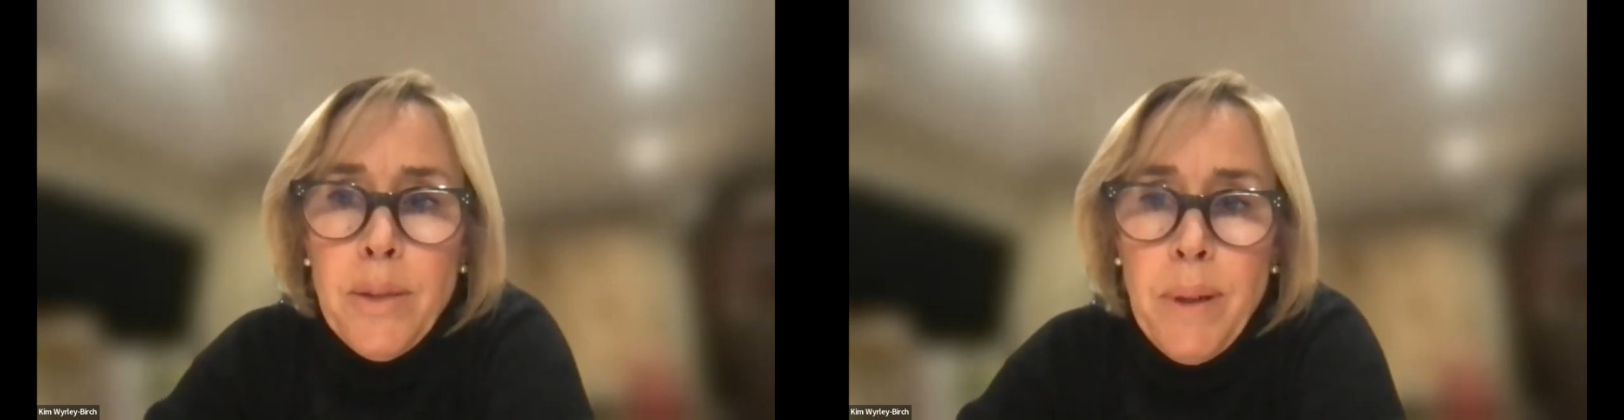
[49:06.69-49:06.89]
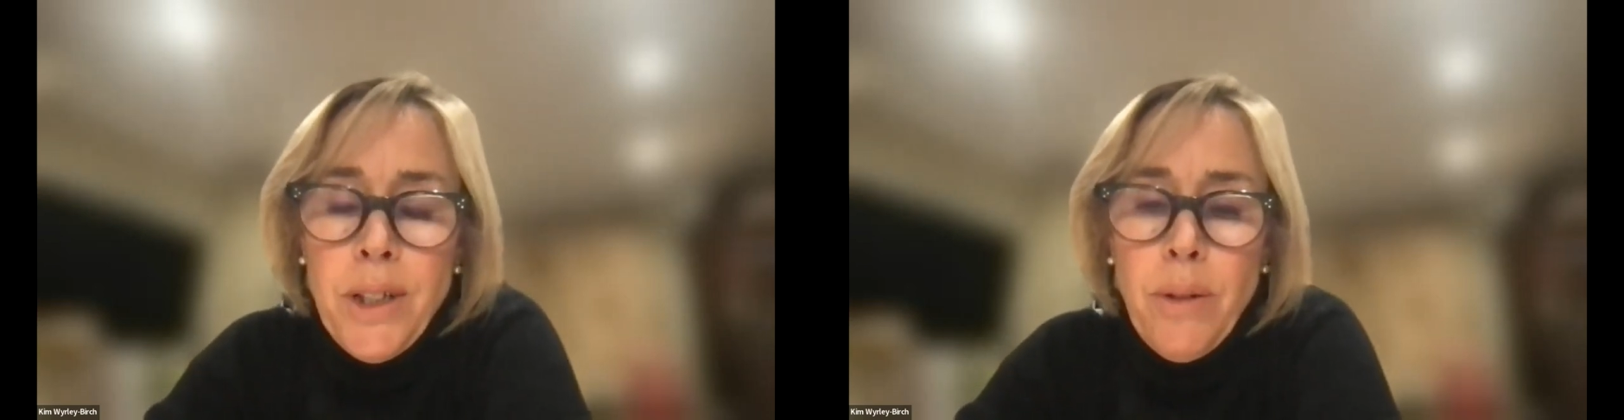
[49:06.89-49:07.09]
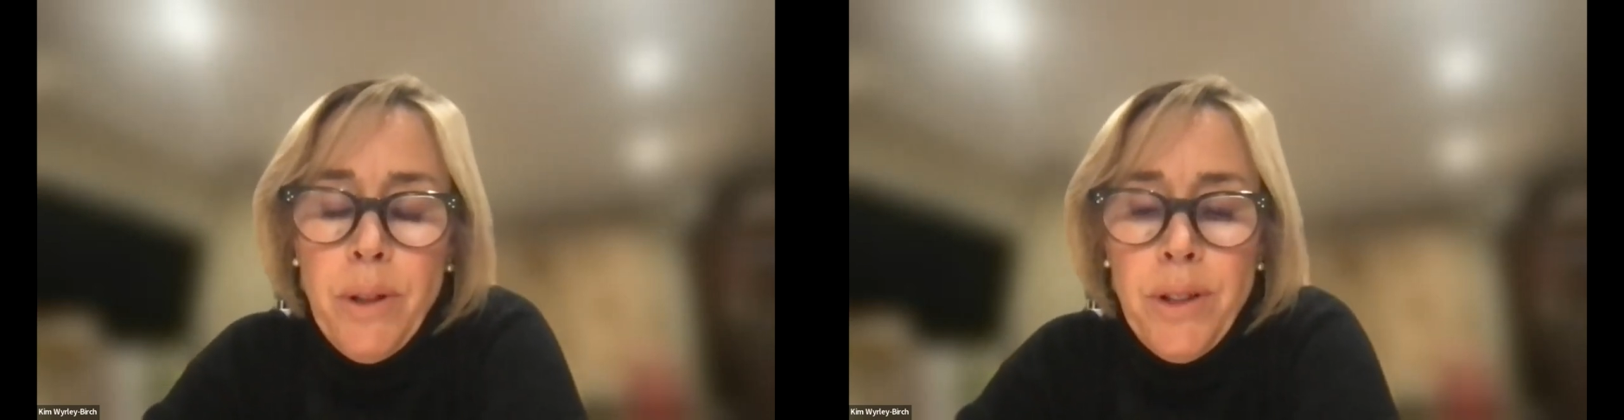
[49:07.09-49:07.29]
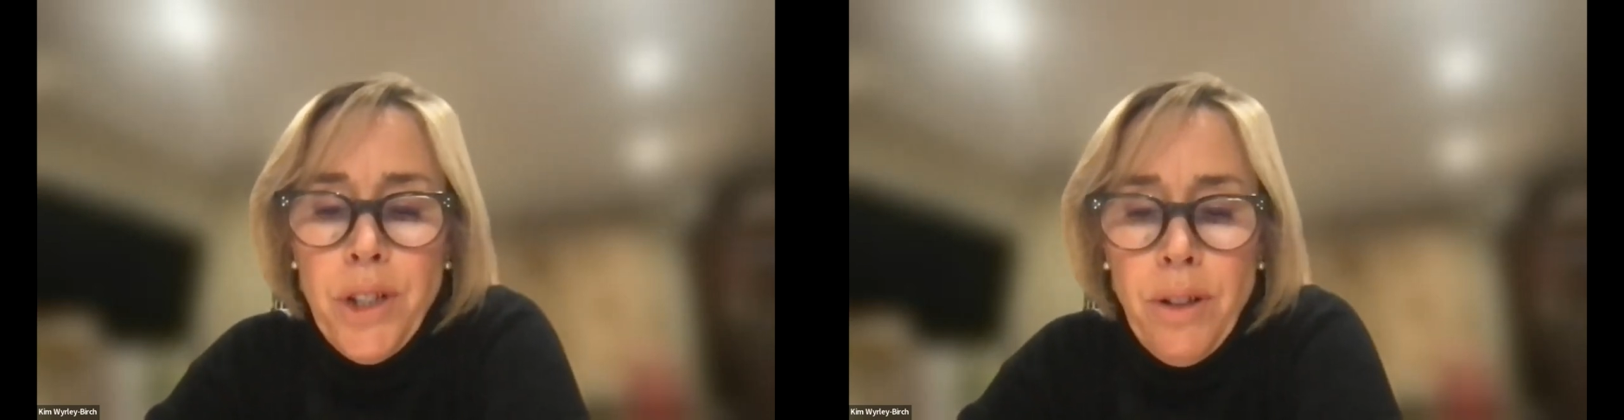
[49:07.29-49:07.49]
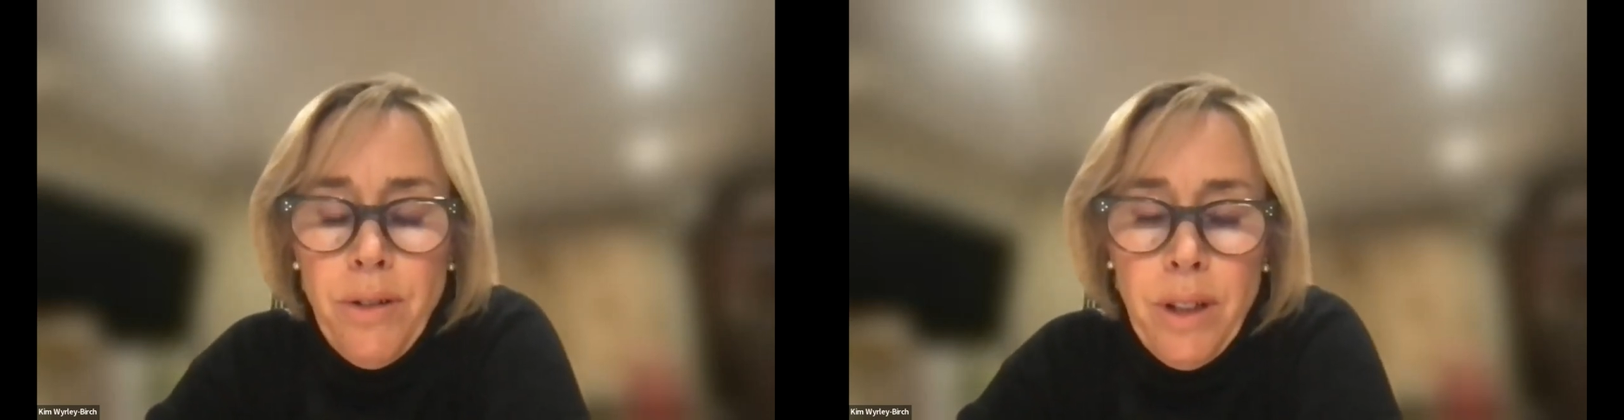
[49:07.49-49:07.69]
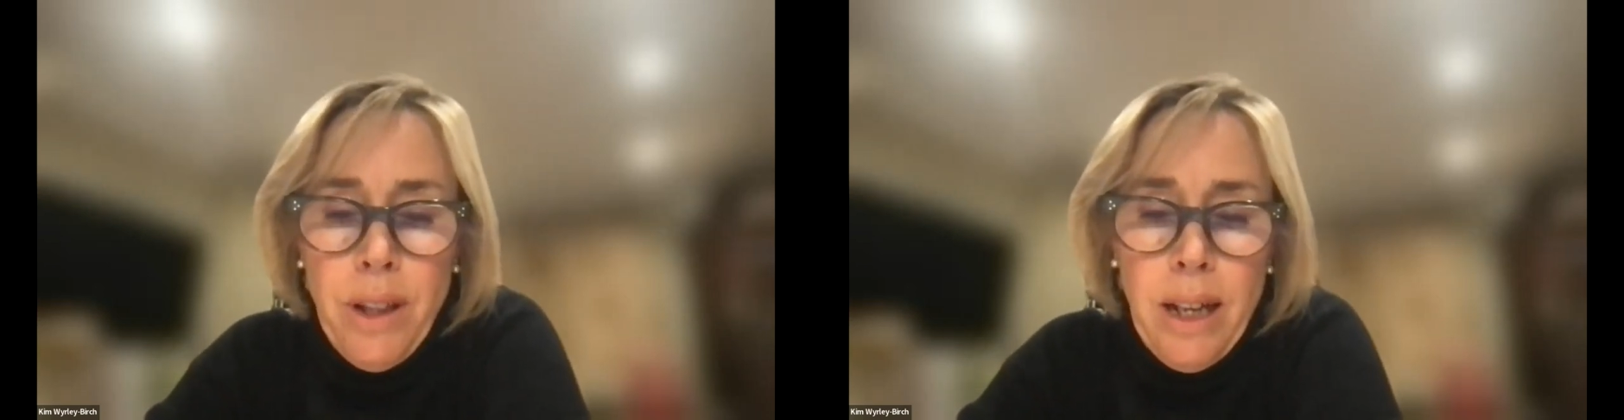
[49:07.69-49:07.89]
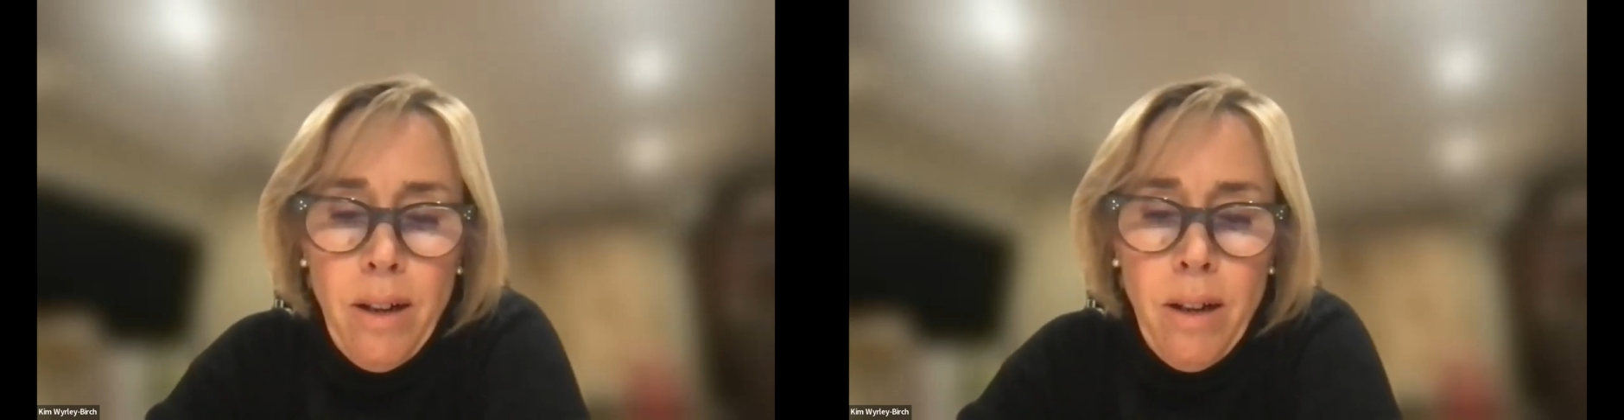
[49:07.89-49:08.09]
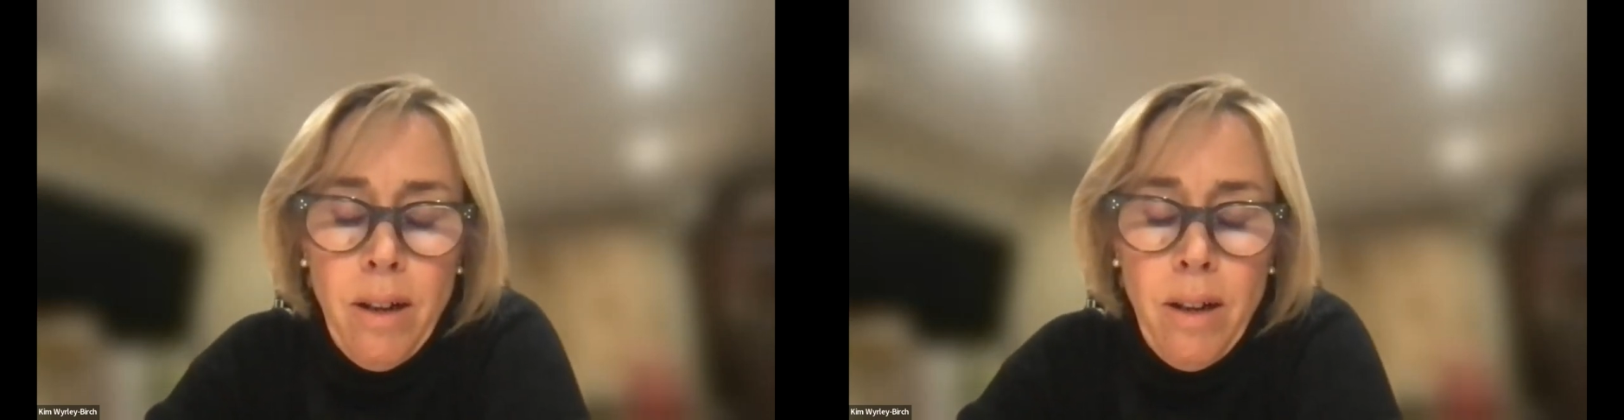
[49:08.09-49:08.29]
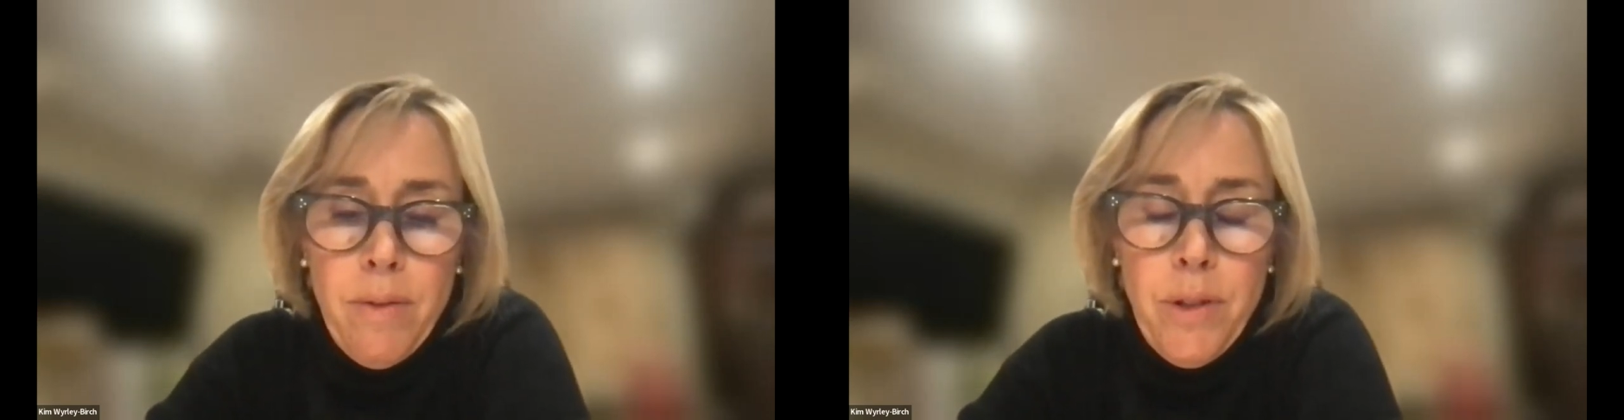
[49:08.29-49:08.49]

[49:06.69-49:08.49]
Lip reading: especially with children that are,